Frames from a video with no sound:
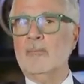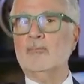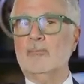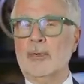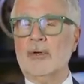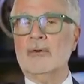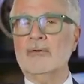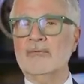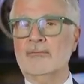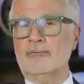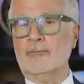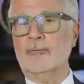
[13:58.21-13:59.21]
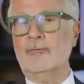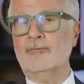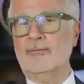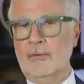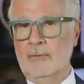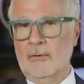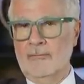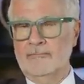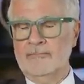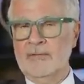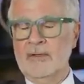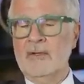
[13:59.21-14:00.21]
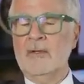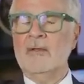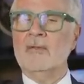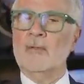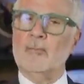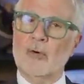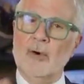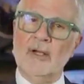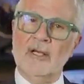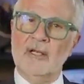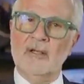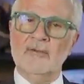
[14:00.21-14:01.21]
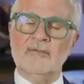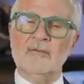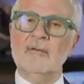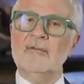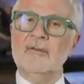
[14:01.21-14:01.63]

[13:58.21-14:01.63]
and burned through fuel. The point is,